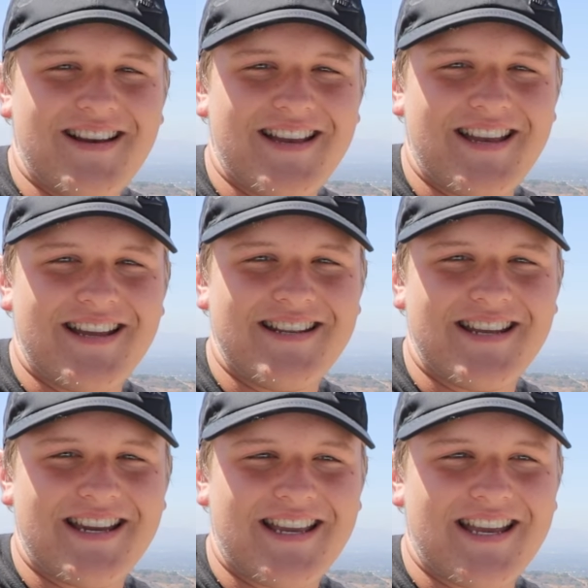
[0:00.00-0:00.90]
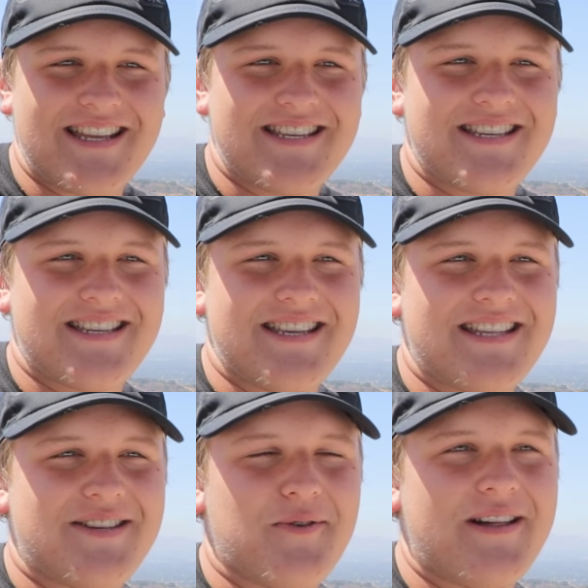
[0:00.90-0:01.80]
And I guess
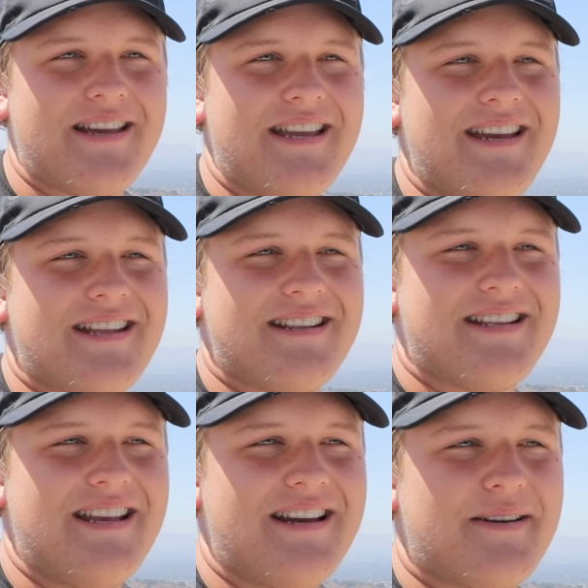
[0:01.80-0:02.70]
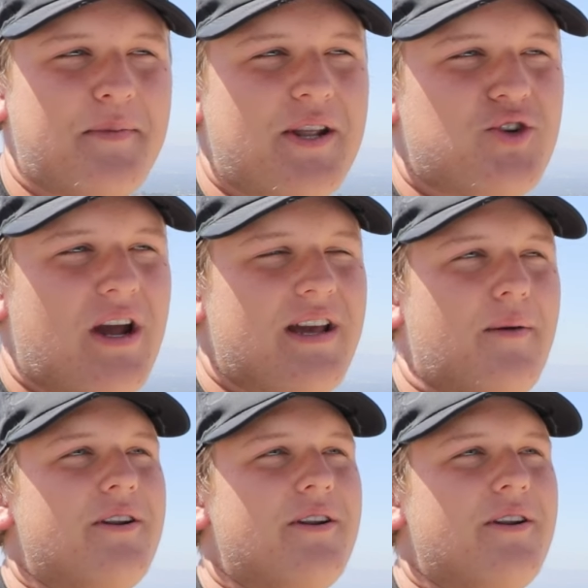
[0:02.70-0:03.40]
that's really it. Yeah, I'm gonna try to.